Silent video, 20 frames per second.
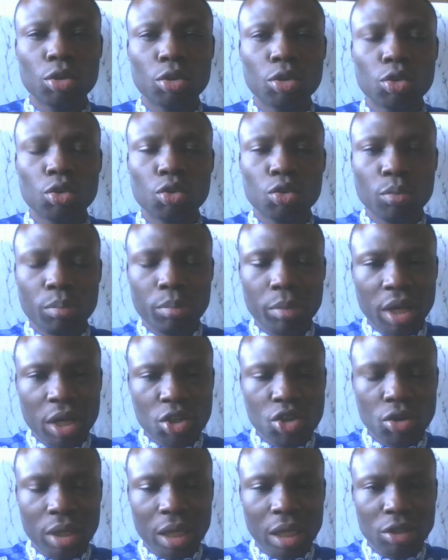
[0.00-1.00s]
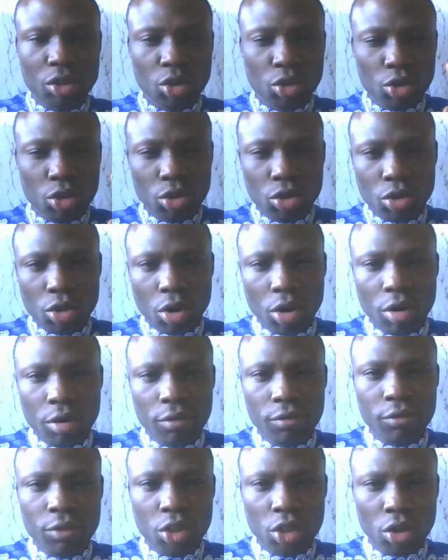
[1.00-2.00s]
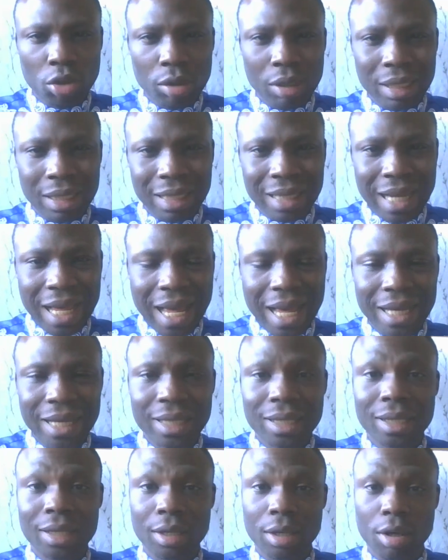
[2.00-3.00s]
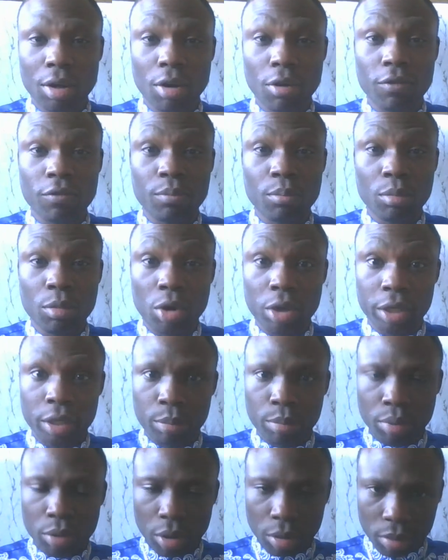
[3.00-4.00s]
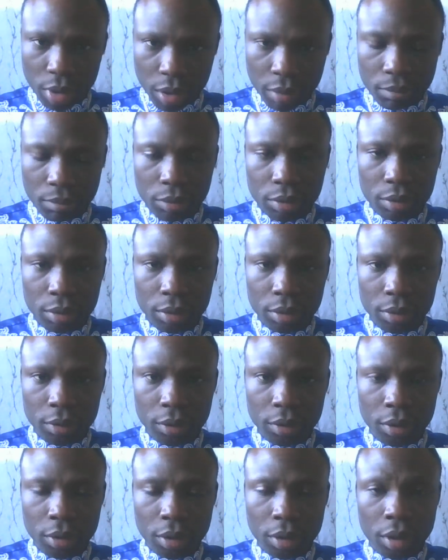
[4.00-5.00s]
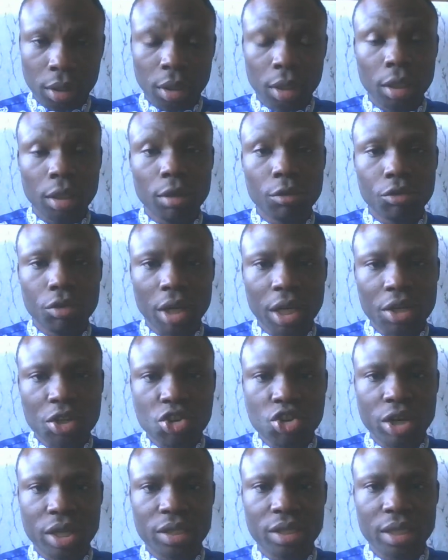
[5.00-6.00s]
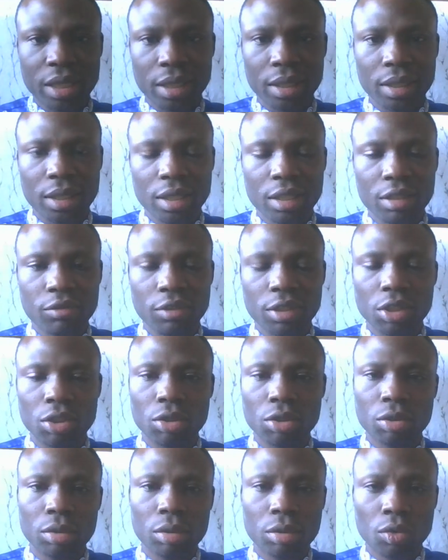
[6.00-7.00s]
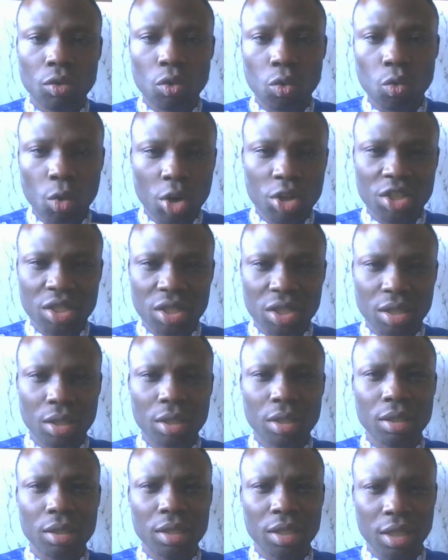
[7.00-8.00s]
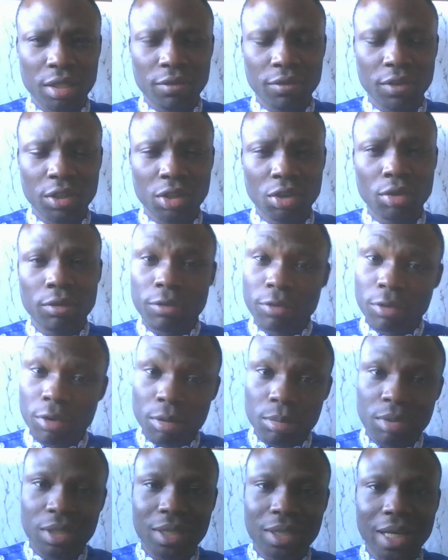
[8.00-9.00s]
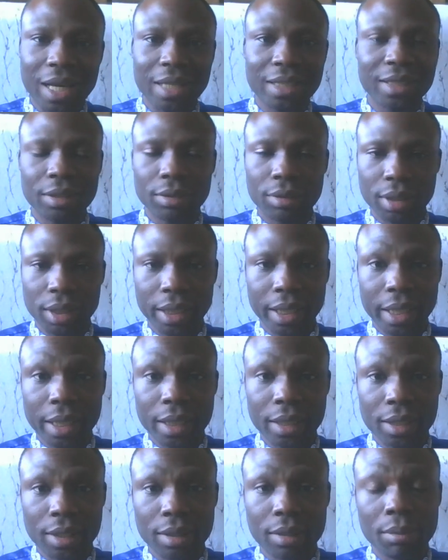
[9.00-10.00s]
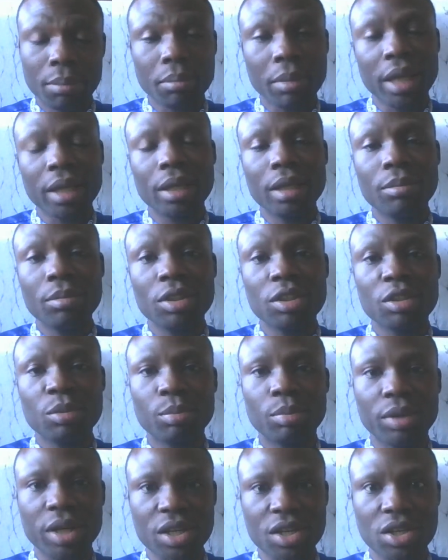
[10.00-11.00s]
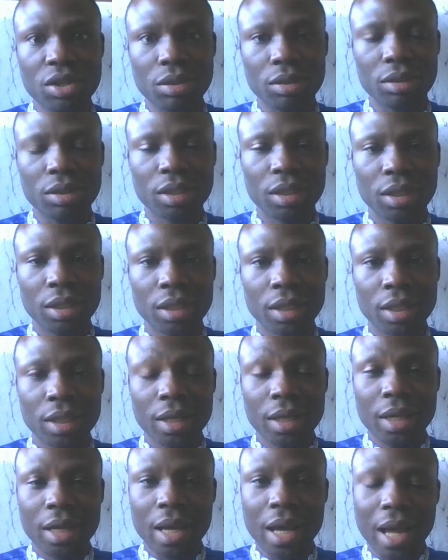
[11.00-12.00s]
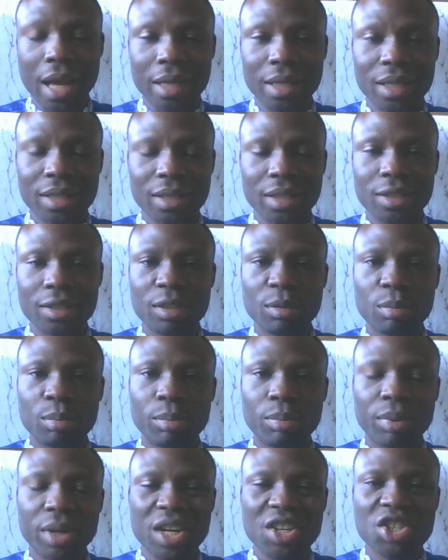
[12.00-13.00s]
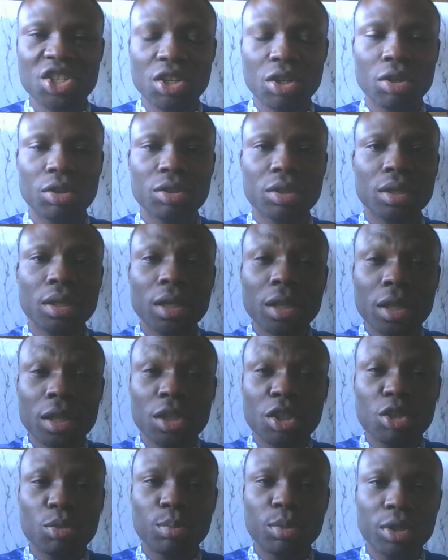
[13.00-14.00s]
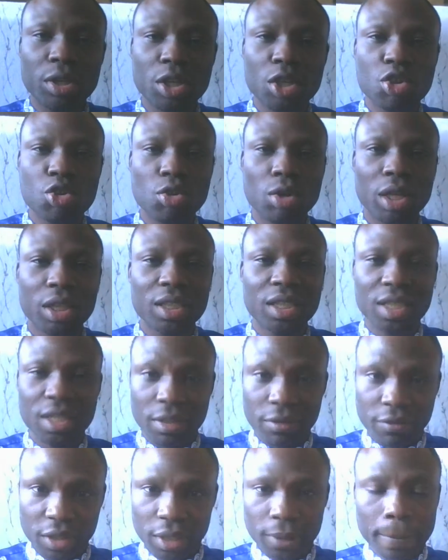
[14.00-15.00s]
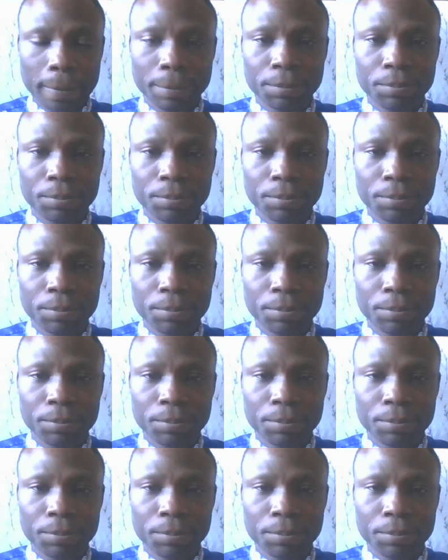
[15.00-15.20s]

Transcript: to make sure that you solve your lack of money problem. If you are interested in this video, watch this video from start till the end. My name is Precious and this is Precious Spiritual TV.